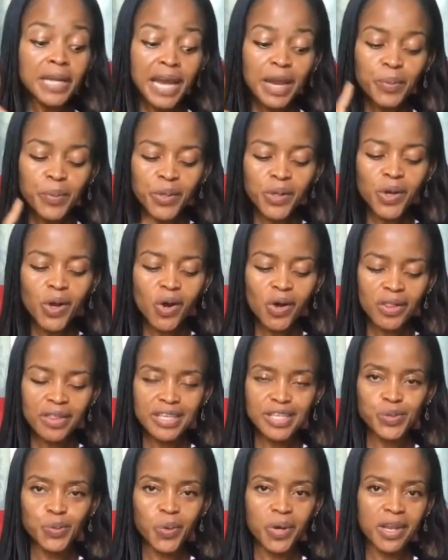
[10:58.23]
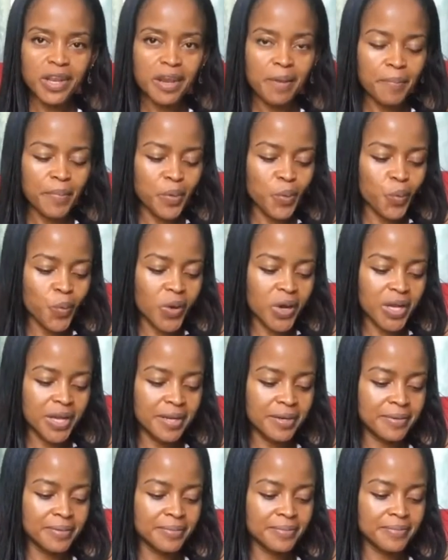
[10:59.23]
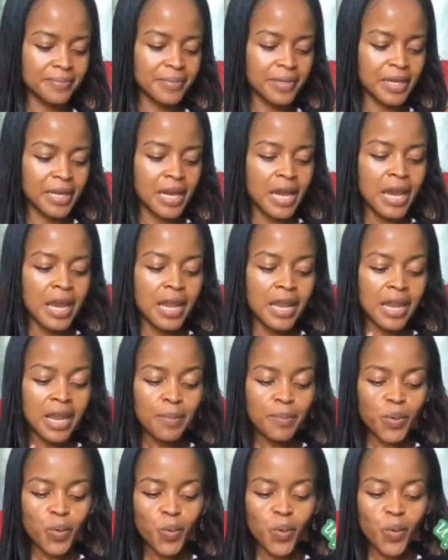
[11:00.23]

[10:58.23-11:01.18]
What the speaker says: I will call this one number one. Number